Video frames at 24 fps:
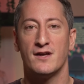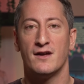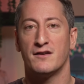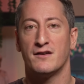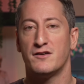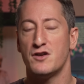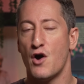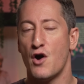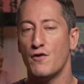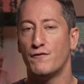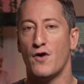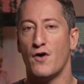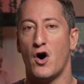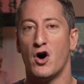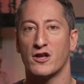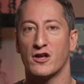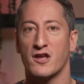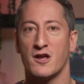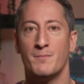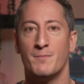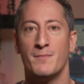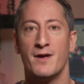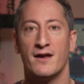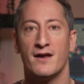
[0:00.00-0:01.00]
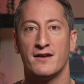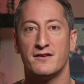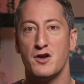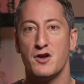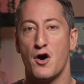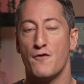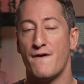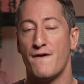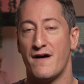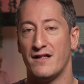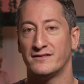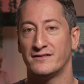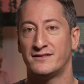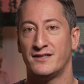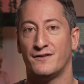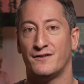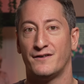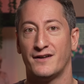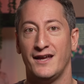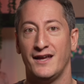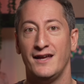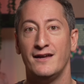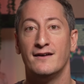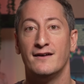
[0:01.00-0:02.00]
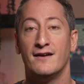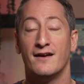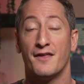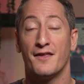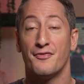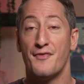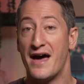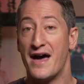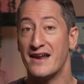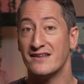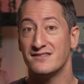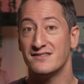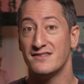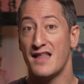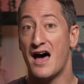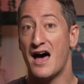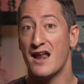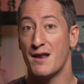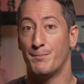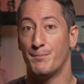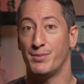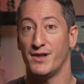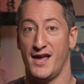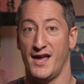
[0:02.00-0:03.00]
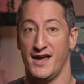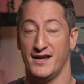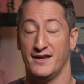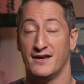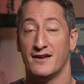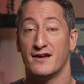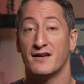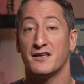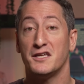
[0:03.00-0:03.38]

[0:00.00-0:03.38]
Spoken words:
no volume, no volatility, that is not in play.